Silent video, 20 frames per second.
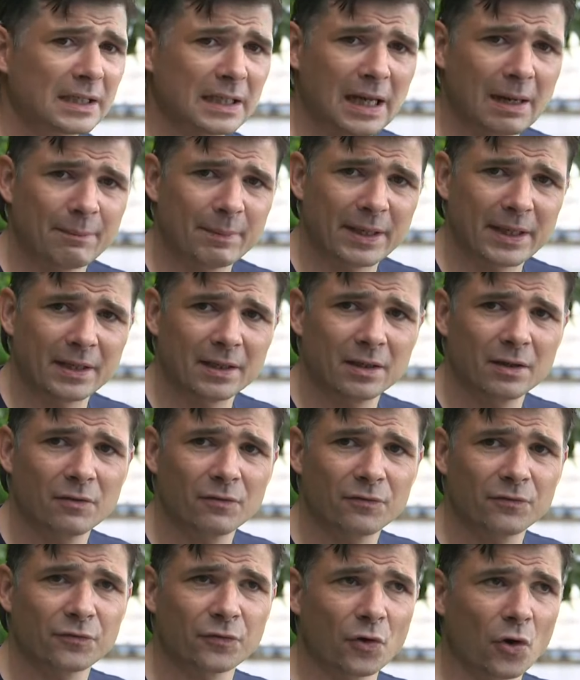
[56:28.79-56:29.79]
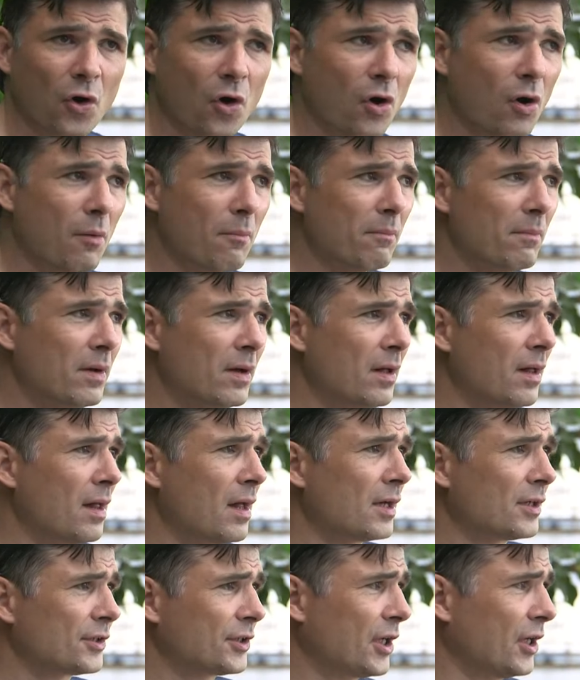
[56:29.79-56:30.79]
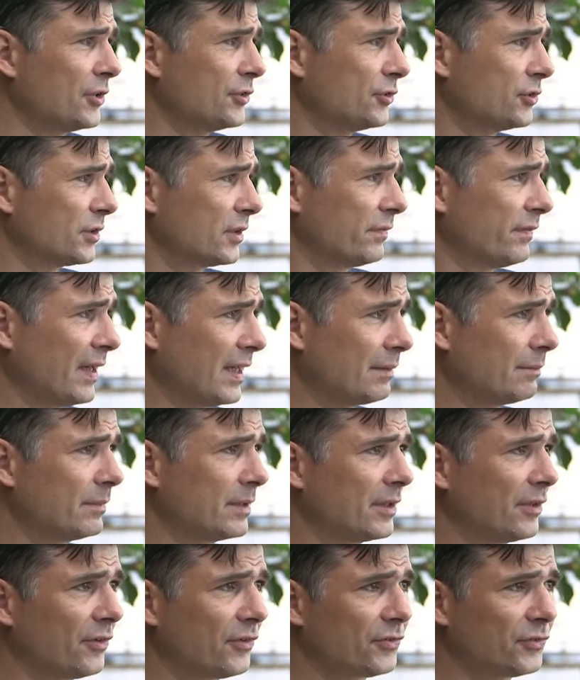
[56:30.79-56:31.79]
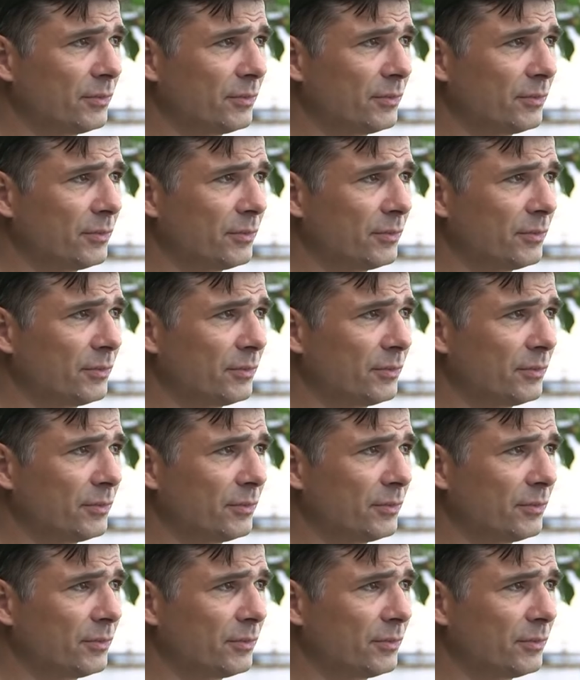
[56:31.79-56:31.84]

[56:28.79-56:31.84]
coming from coastal developments,